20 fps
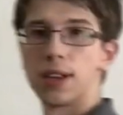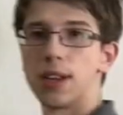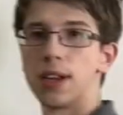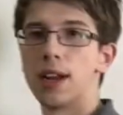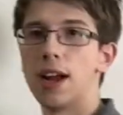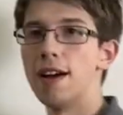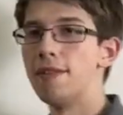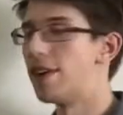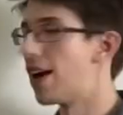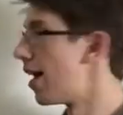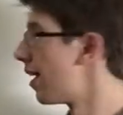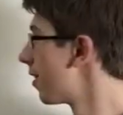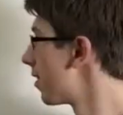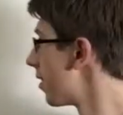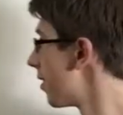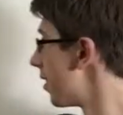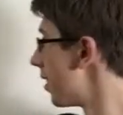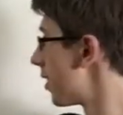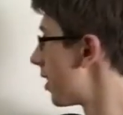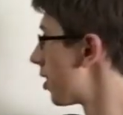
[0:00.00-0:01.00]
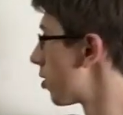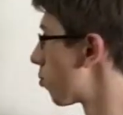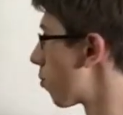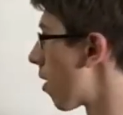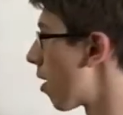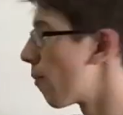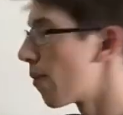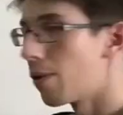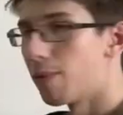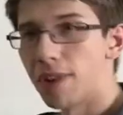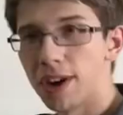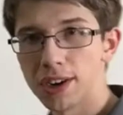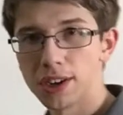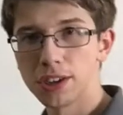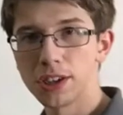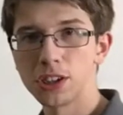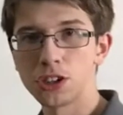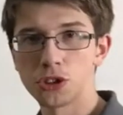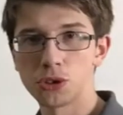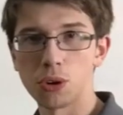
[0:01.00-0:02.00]
event. This is what we want to
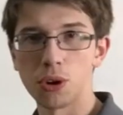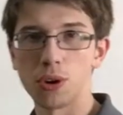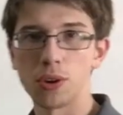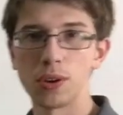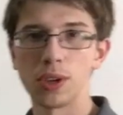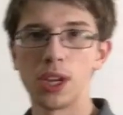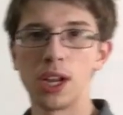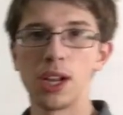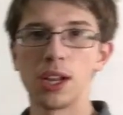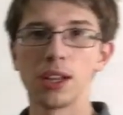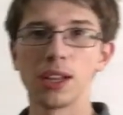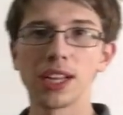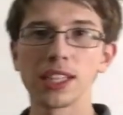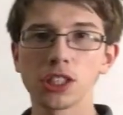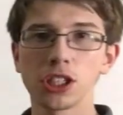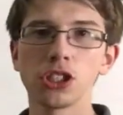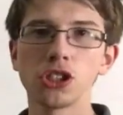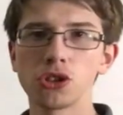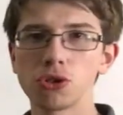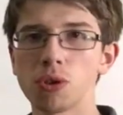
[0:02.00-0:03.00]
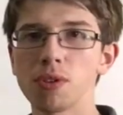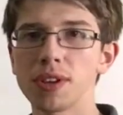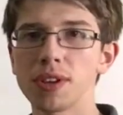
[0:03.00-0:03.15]
control. Let's control the